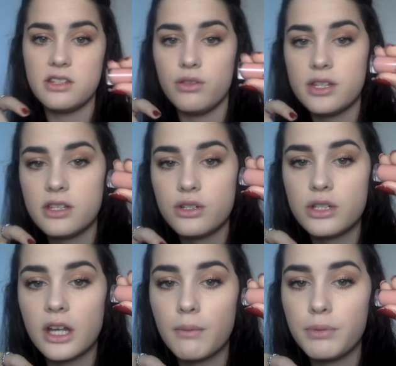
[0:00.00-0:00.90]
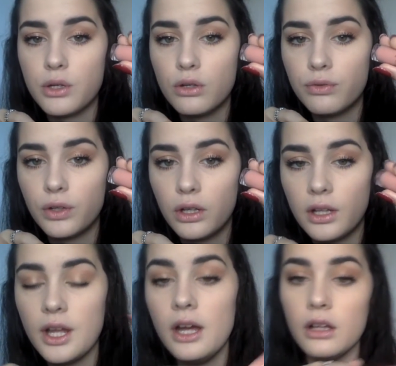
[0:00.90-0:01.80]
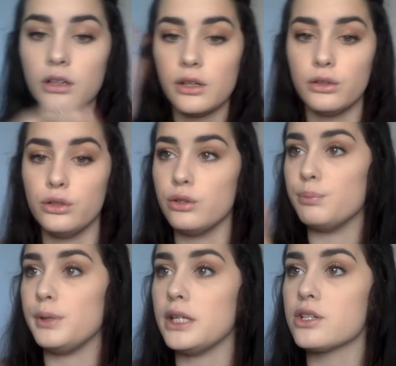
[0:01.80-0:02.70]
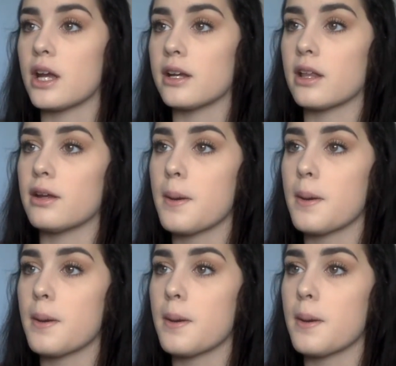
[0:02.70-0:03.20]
So this is just like a beautiful little nude peach kind of color